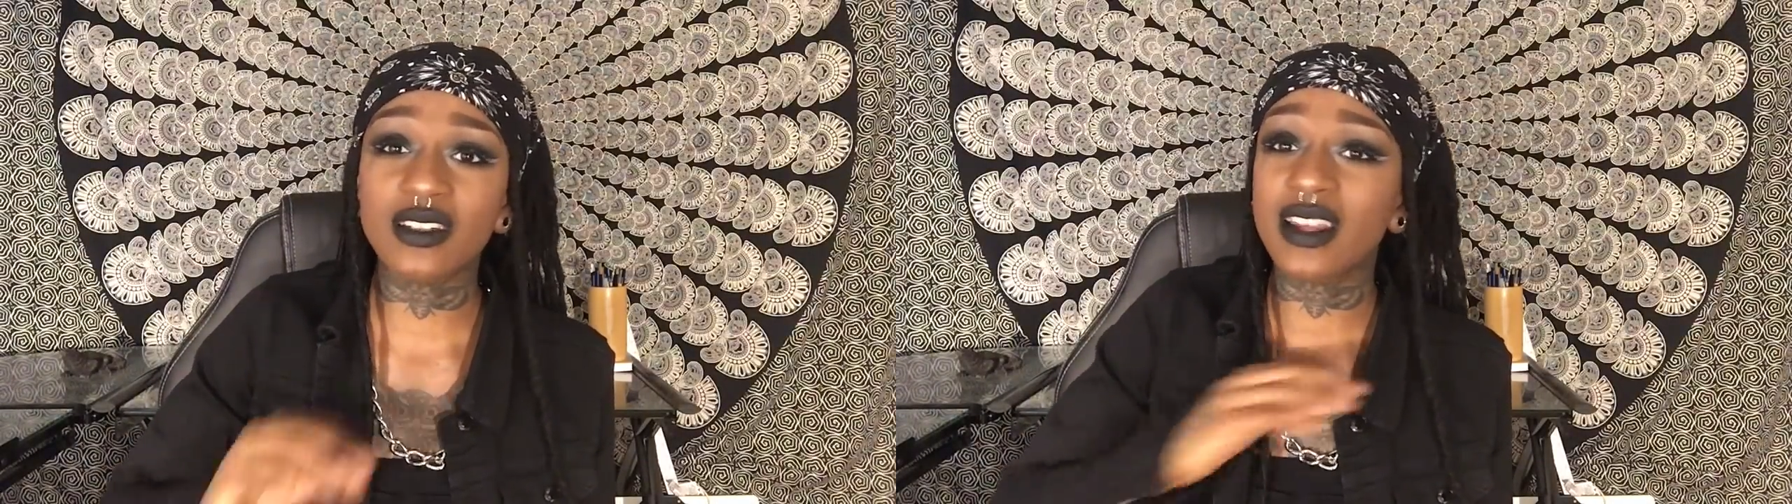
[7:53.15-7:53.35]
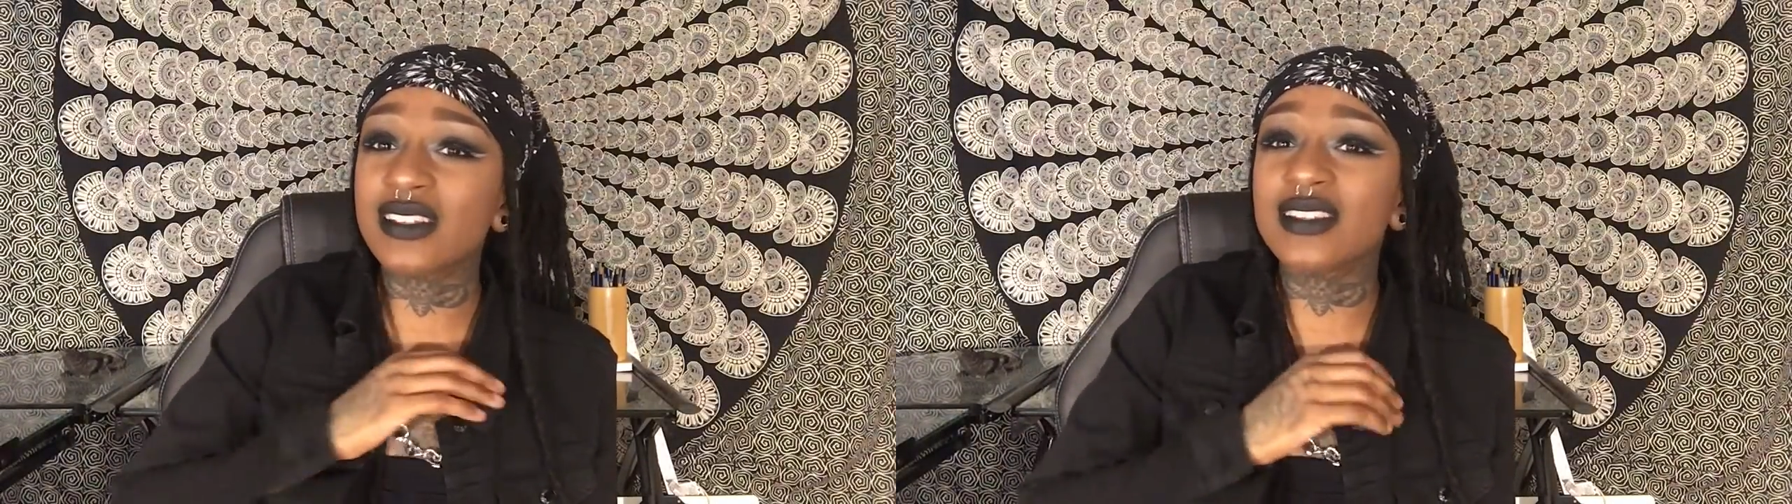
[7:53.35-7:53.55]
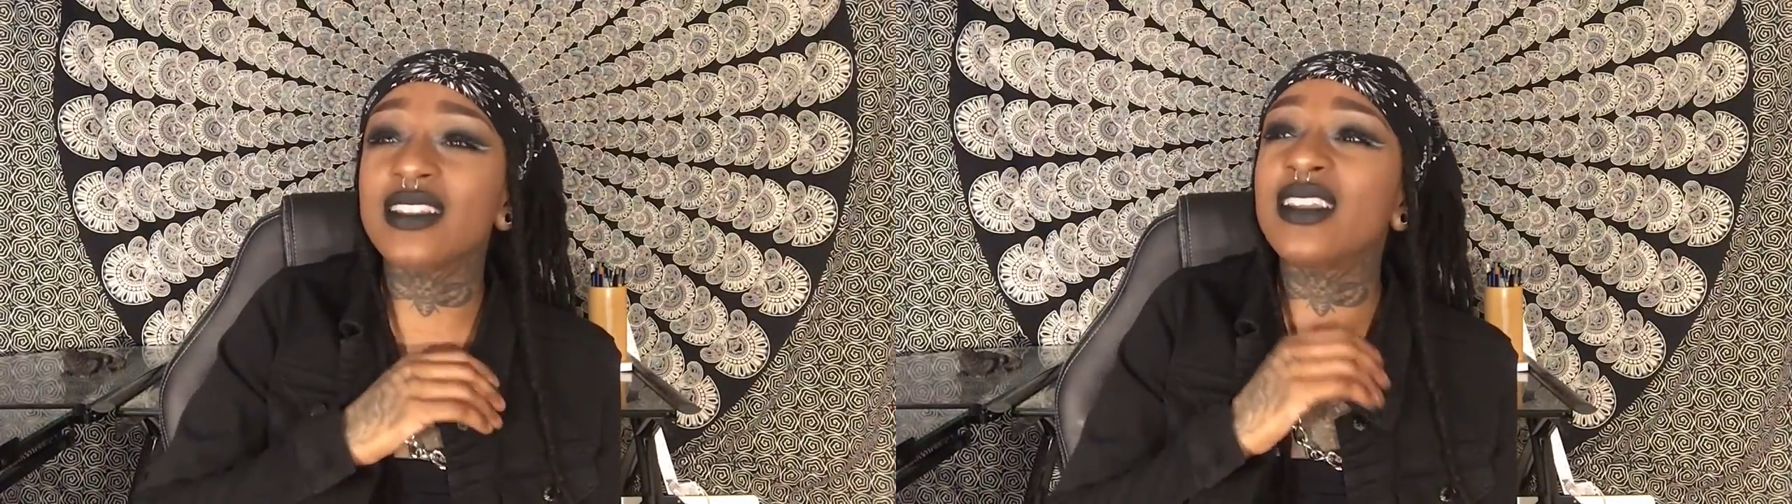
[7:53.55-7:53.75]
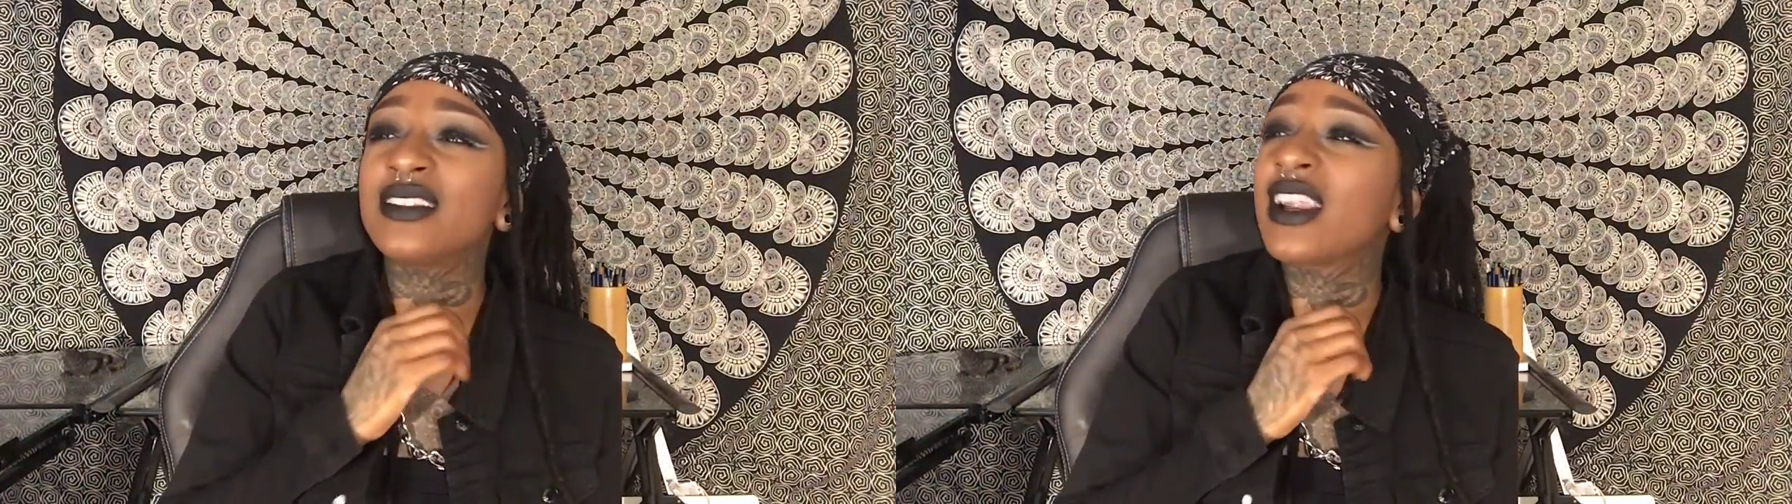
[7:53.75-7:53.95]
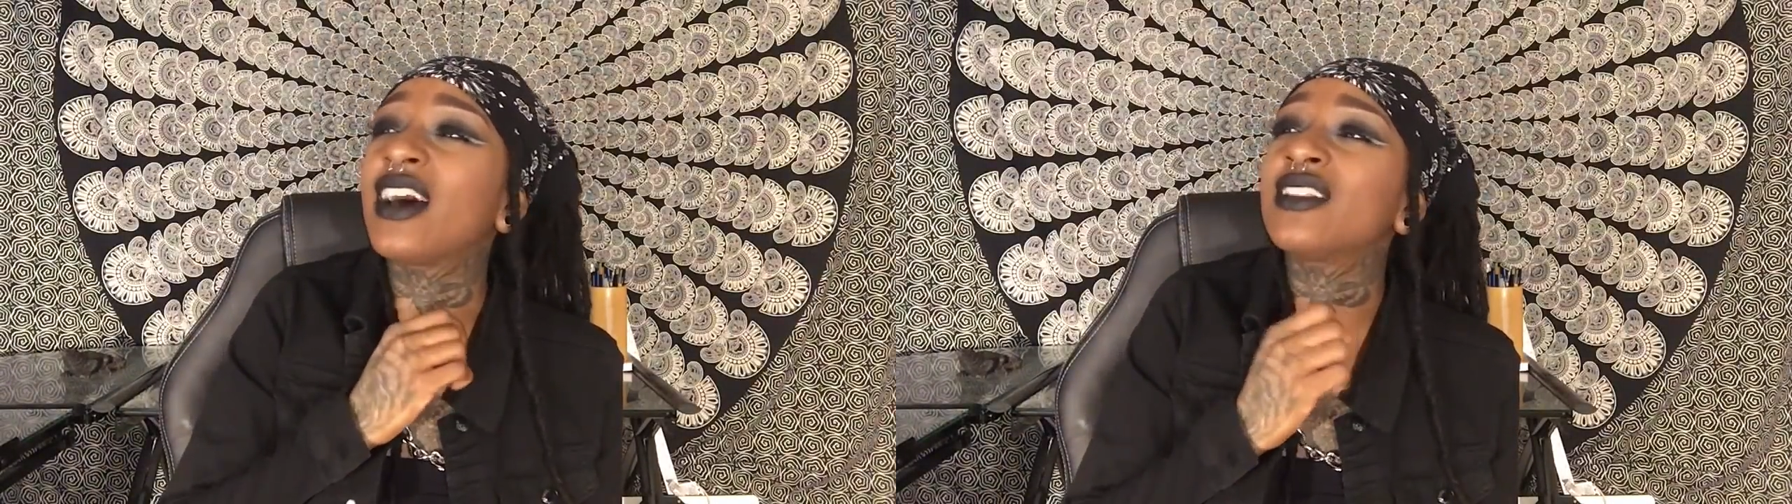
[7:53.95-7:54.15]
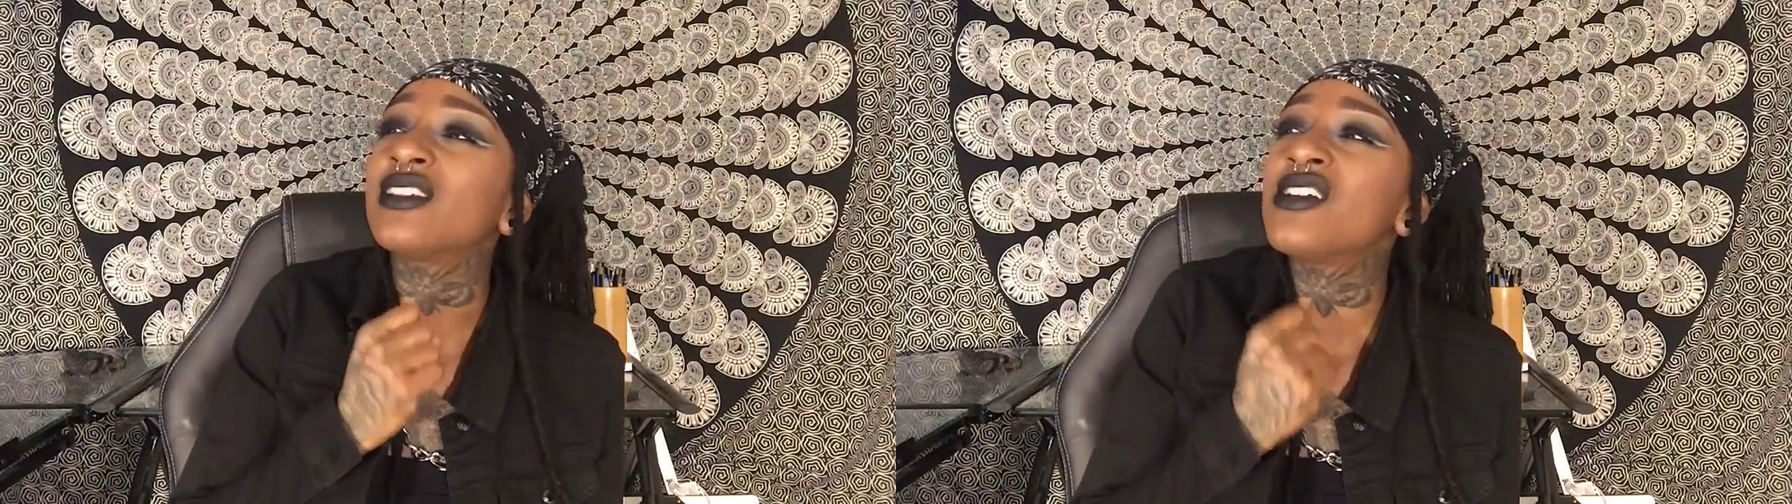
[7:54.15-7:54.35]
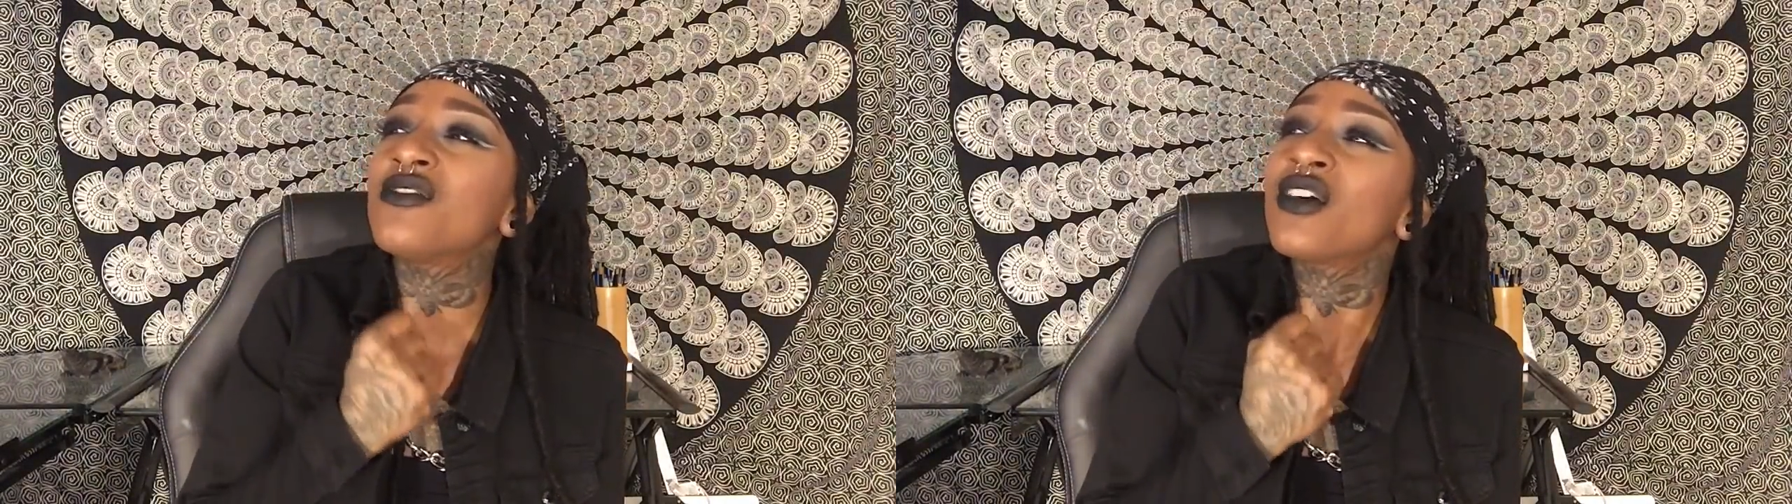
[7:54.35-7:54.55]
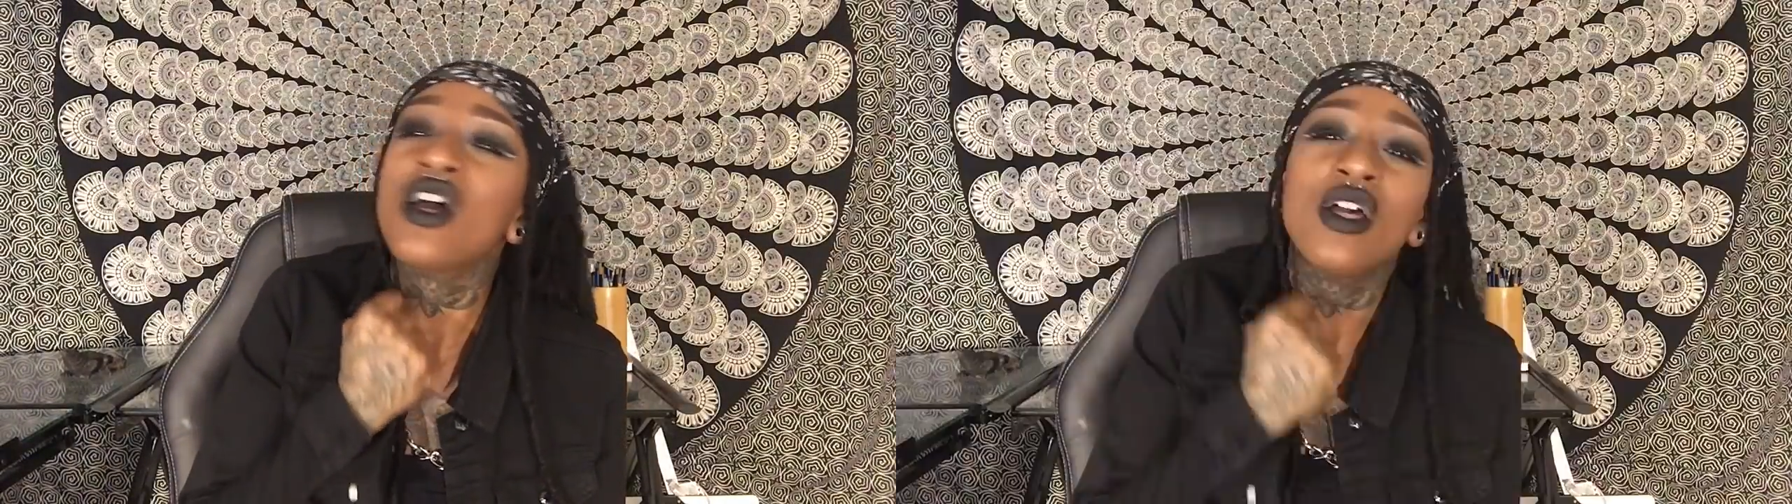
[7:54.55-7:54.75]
That is the thing that I love